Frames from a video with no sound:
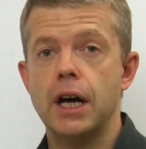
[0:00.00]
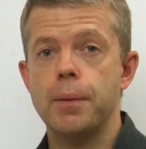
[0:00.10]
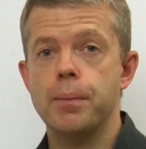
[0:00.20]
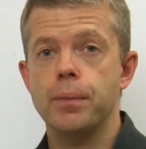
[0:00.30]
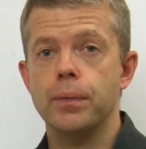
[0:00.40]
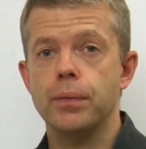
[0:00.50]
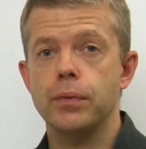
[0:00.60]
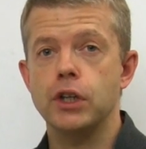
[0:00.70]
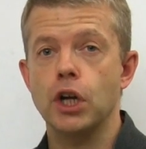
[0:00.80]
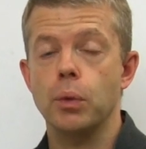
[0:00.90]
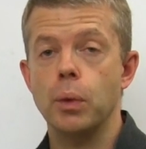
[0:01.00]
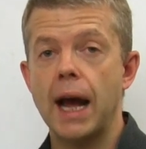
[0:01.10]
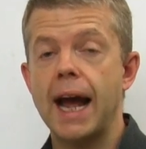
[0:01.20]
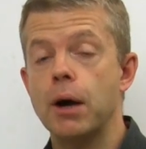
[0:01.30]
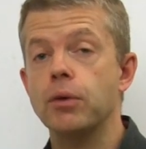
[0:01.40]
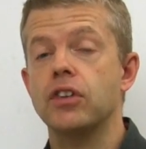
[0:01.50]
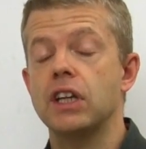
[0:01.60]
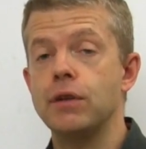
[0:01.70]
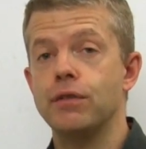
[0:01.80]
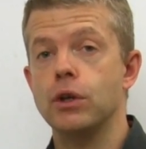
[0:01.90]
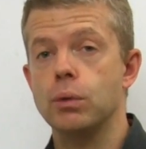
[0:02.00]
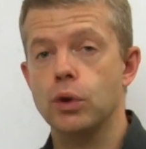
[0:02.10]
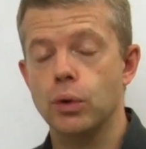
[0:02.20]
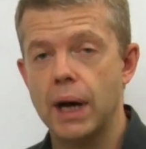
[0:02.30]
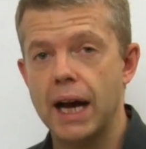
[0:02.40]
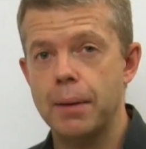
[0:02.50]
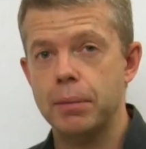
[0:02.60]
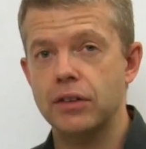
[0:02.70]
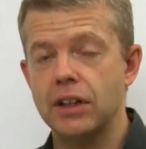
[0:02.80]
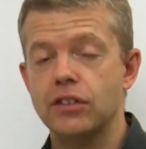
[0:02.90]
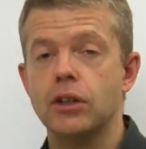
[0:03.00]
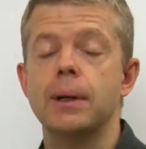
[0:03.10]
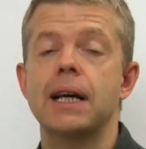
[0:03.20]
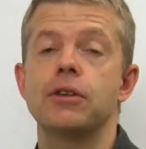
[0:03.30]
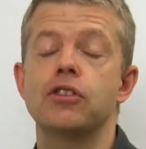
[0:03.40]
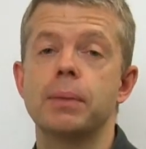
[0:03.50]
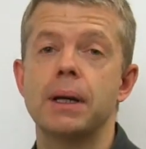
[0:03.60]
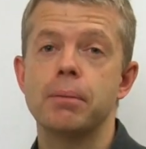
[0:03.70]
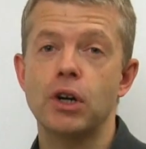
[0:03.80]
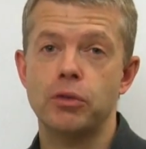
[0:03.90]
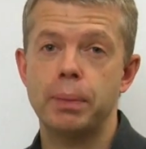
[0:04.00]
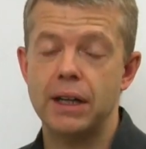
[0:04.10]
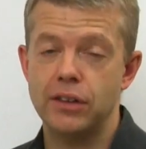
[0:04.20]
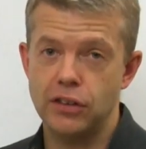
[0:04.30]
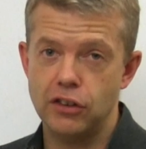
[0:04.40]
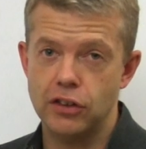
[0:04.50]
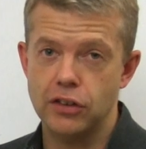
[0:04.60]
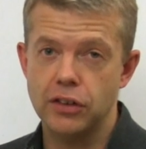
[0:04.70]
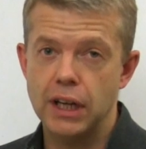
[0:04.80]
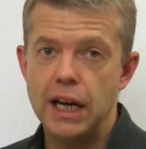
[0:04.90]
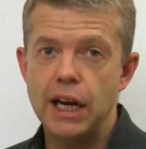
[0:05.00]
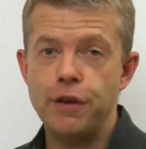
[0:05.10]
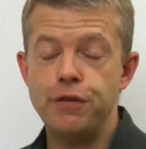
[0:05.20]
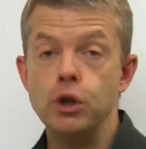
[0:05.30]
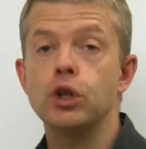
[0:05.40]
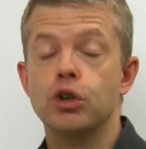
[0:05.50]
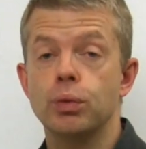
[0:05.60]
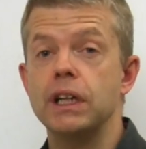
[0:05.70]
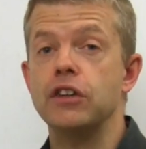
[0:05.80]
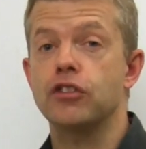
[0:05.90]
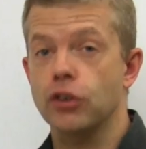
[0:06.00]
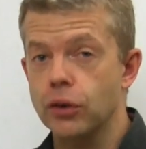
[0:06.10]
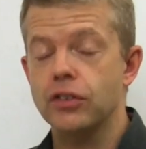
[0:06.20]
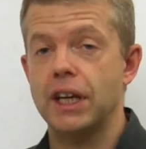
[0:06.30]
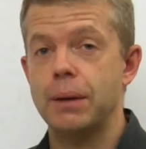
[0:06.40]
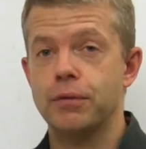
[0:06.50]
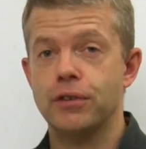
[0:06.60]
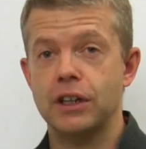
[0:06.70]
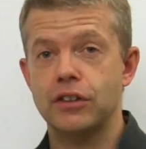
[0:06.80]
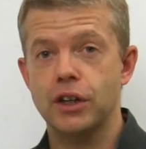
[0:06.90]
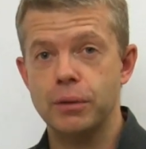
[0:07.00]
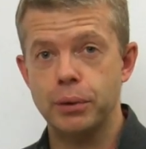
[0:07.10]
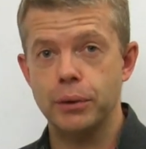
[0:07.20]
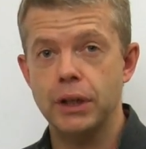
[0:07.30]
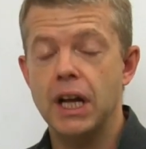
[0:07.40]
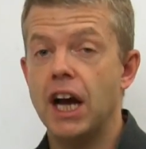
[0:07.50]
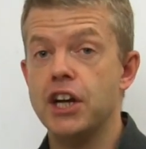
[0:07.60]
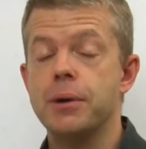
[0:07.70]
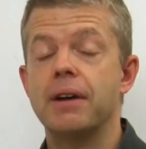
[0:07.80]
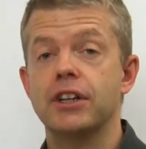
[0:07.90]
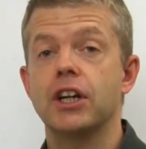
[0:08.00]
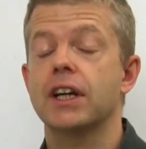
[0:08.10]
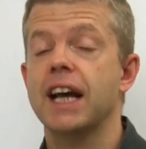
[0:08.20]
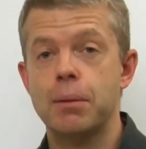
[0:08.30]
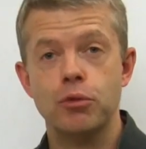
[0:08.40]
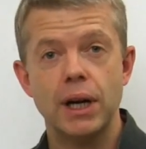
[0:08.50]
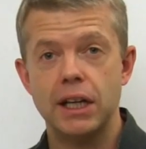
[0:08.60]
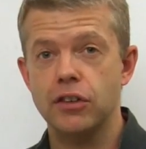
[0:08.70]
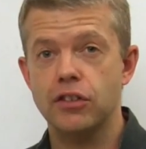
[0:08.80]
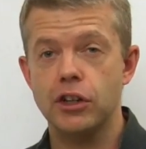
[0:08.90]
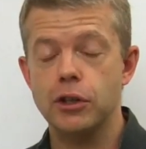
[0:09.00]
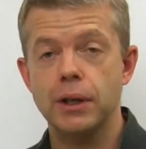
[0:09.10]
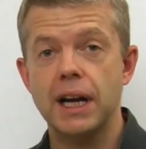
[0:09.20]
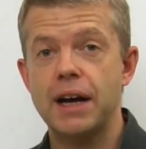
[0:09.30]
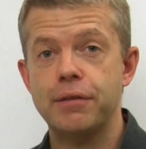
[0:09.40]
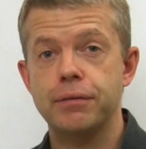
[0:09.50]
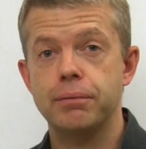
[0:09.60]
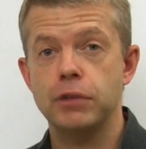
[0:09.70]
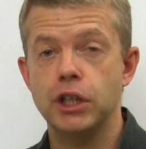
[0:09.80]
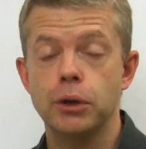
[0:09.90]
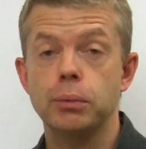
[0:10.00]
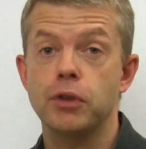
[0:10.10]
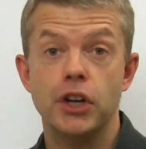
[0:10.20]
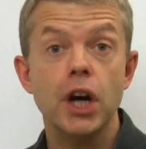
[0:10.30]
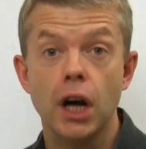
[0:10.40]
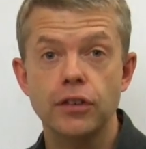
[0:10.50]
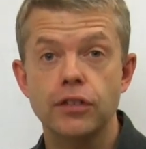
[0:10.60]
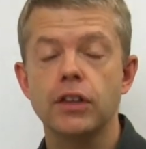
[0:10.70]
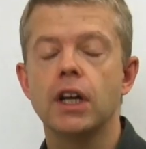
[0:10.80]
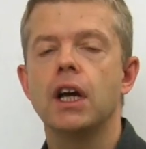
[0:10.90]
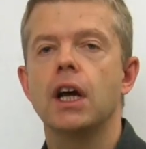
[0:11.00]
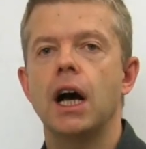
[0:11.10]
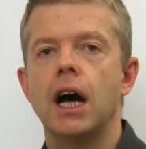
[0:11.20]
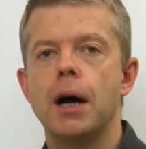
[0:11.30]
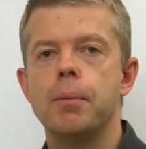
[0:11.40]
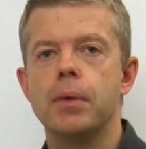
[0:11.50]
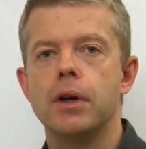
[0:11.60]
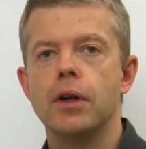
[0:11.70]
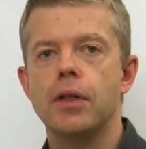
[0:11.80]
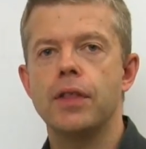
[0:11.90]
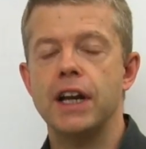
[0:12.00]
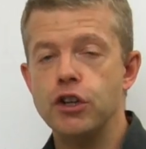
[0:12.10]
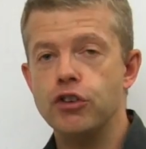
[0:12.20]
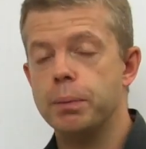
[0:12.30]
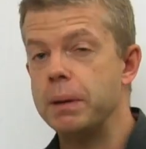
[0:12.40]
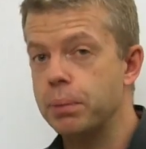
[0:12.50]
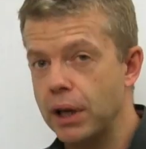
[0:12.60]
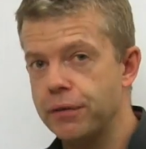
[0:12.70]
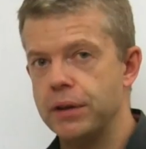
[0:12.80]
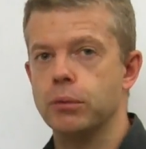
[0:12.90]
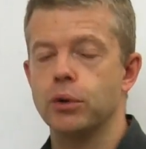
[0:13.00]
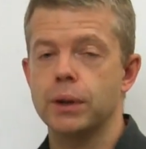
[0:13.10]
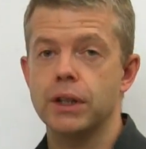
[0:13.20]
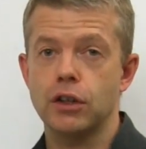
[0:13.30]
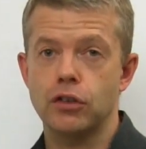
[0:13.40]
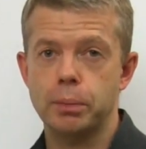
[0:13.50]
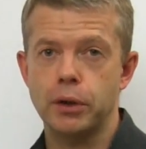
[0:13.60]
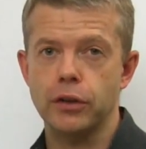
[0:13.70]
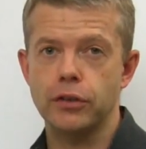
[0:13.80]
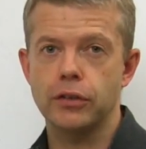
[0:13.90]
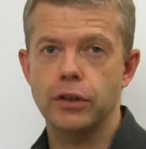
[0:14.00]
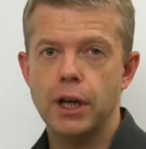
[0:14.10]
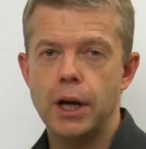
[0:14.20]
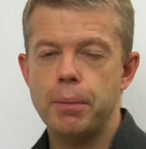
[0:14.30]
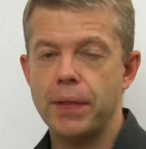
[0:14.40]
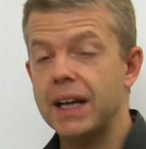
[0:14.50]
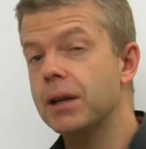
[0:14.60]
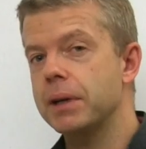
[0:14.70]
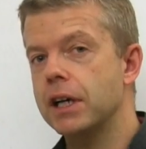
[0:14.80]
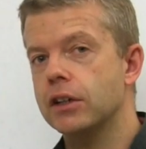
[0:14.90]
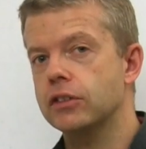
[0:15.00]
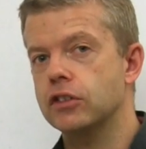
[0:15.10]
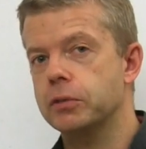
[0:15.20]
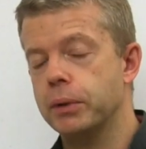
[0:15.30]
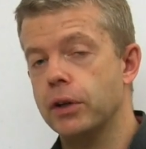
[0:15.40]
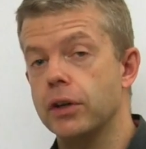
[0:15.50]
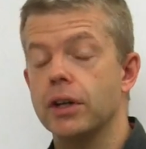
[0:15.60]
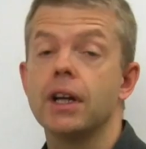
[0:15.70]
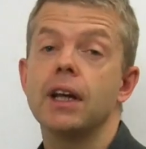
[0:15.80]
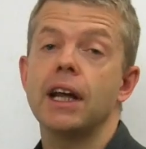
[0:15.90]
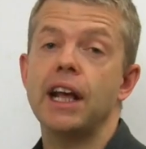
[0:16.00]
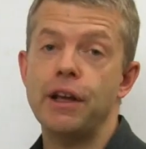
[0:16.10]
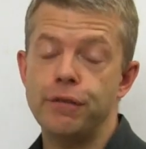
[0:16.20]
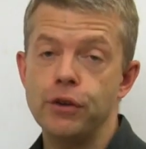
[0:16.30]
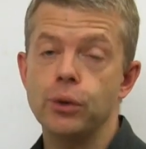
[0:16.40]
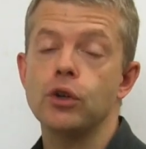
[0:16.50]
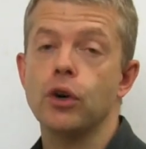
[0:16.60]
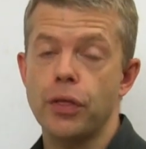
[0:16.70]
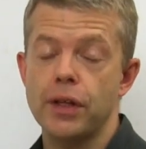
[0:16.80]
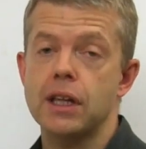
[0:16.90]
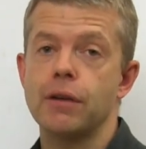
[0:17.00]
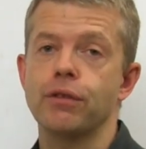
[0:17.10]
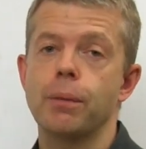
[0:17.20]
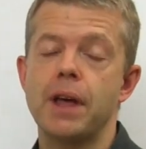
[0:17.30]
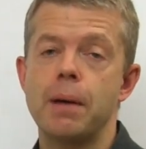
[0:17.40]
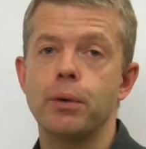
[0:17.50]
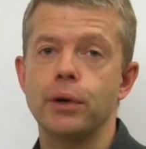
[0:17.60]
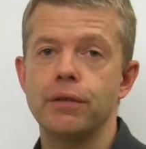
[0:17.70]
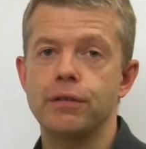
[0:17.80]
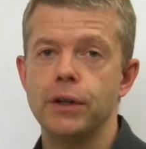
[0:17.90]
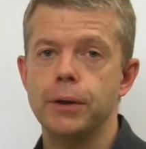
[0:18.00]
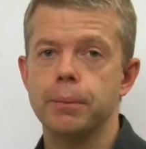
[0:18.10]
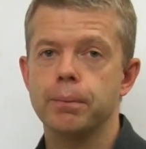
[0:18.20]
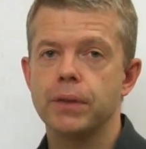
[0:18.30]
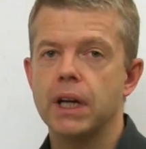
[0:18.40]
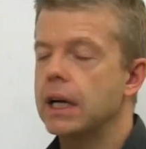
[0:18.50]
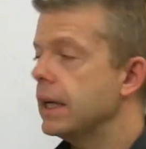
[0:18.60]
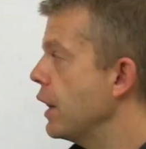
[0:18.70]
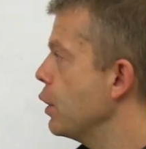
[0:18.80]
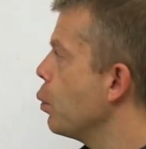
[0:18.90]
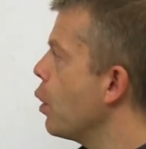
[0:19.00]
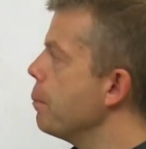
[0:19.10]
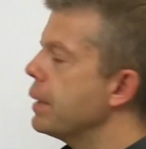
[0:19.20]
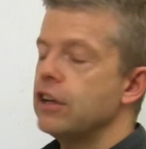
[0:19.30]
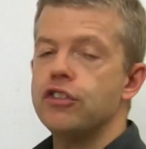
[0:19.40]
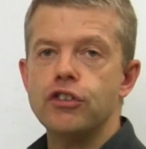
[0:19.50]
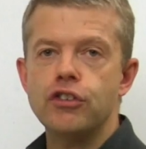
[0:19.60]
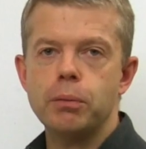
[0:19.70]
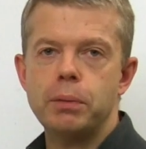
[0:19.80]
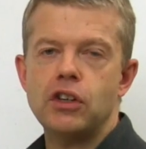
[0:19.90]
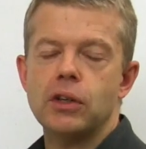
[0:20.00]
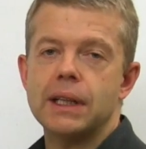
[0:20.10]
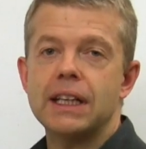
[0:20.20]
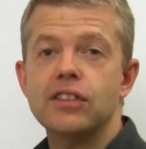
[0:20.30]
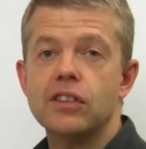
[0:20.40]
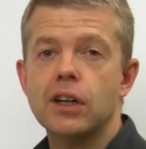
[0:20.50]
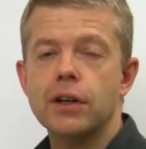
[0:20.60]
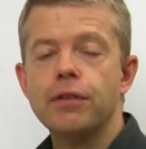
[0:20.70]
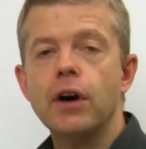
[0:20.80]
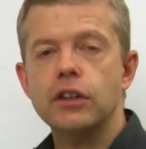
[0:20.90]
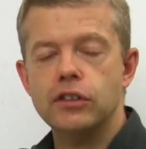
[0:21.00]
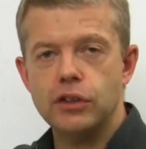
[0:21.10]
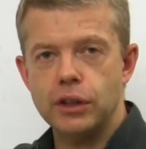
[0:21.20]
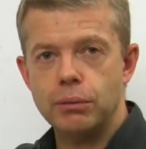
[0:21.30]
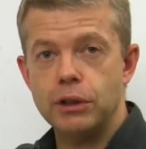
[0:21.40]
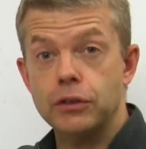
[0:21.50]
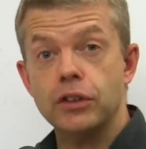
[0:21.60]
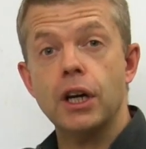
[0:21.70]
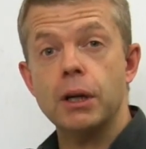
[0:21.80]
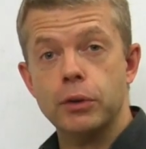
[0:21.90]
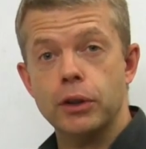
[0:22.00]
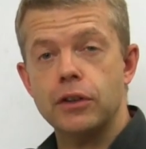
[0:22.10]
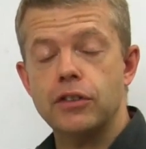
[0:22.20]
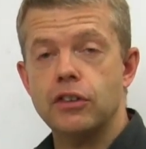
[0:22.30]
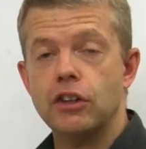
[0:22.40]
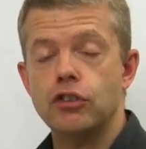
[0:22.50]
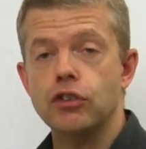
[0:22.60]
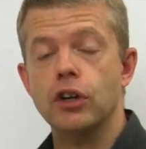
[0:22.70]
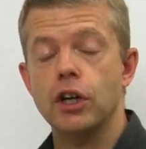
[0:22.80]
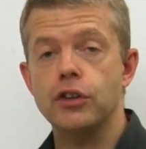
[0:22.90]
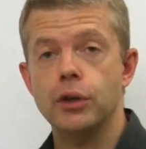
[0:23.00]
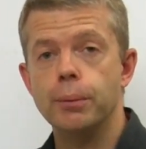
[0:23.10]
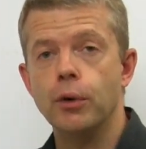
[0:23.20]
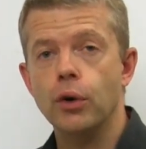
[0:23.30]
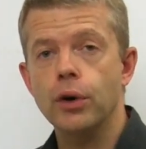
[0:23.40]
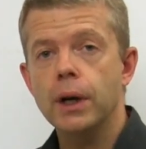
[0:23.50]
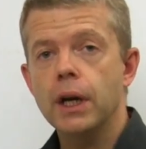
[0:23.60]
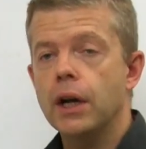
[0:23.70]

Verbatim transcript: um, you know, how does he view your hand? Because that's going to allow you to make much better decisions. If you look really strong to him, for example, and you have an uncapped range, so you could have, you know, the nuts, um, then you should be bluffing more in those spots. But they can be hard to spot if you're not thinking from their point of view. Now, the one place you should be doing this, it's kind of hard to do it in real time, although I'd suggest you try and do it more.